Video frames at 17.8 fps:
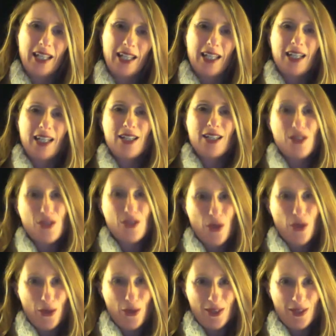
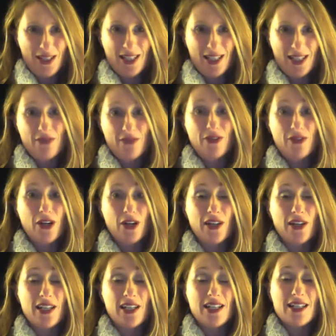So, this is a
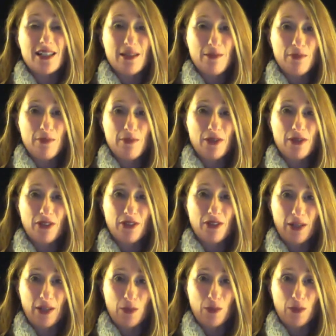very
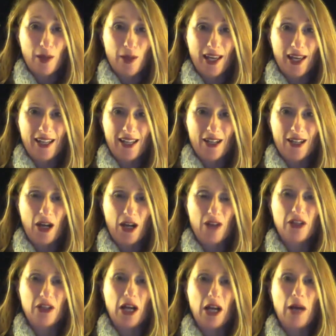simplified way
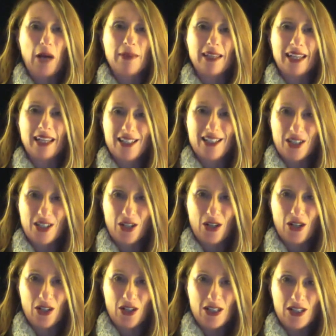of coming into
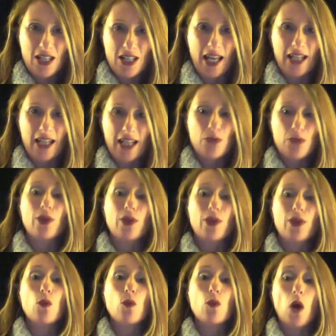contact with
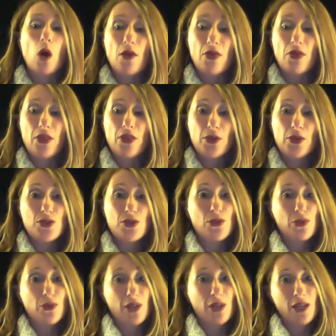what those
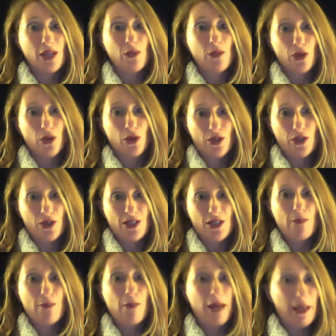three
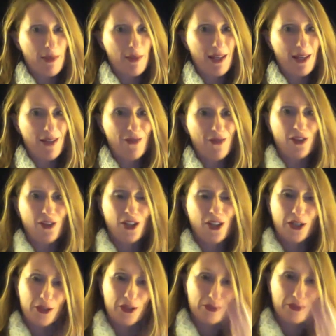words might be for
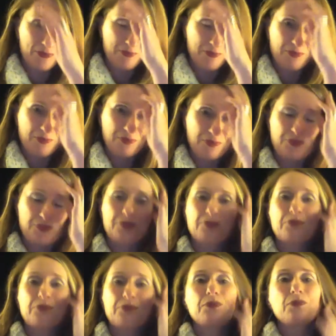you.
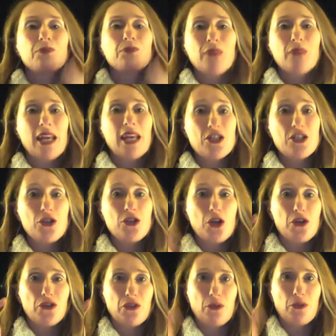As you
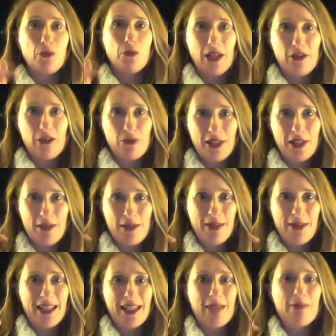know from what I've written in
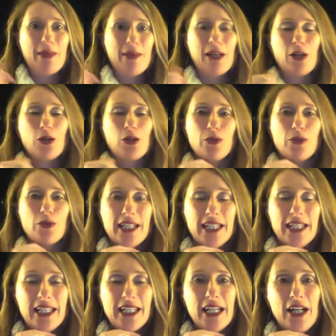my email
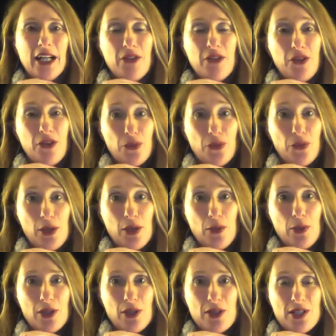already, the three
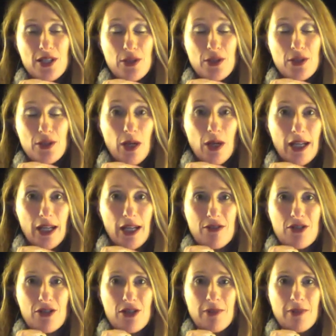words that
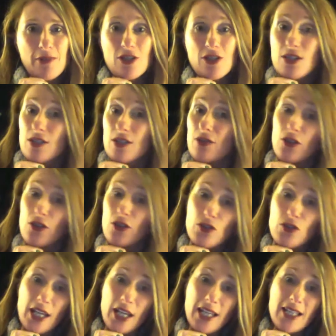arrived to me just a few
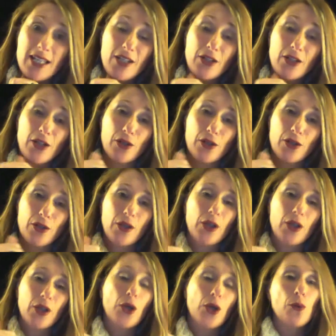days ago
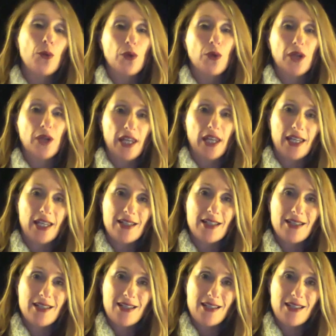were
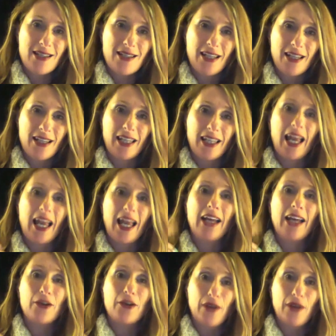ease,
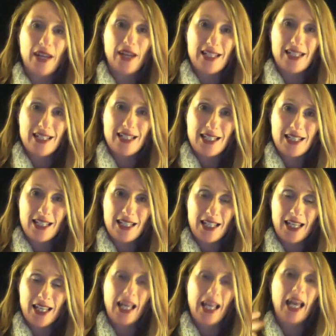grace,
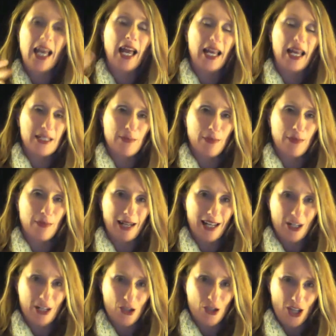and
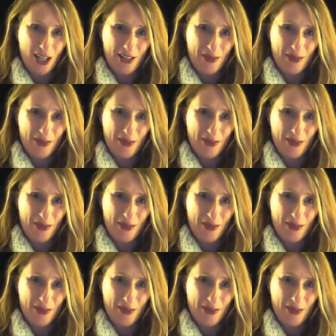pleasure.